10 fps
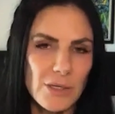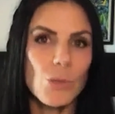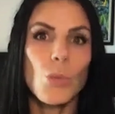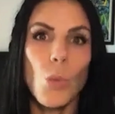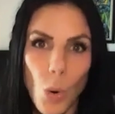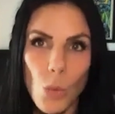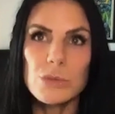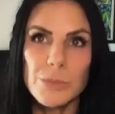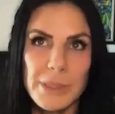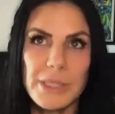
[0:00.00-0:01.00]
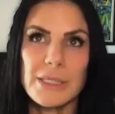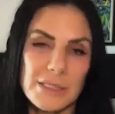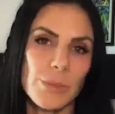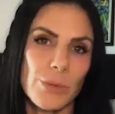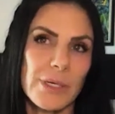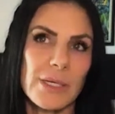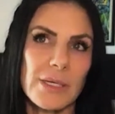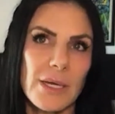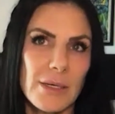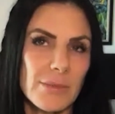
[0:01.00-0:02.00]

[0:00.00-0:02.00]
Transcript: you won't be disappointed.